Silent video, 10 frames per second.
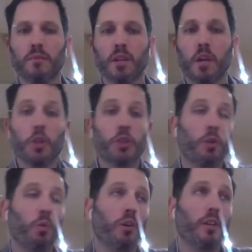Sure.
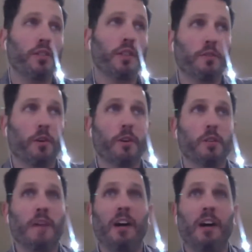Well, as far as
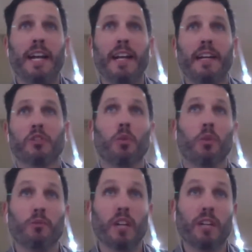validating, so
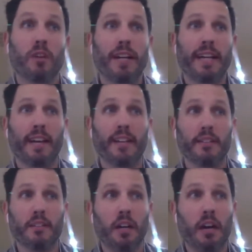whenever I get
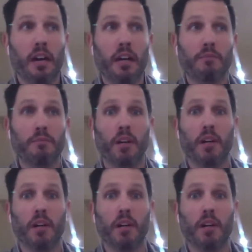a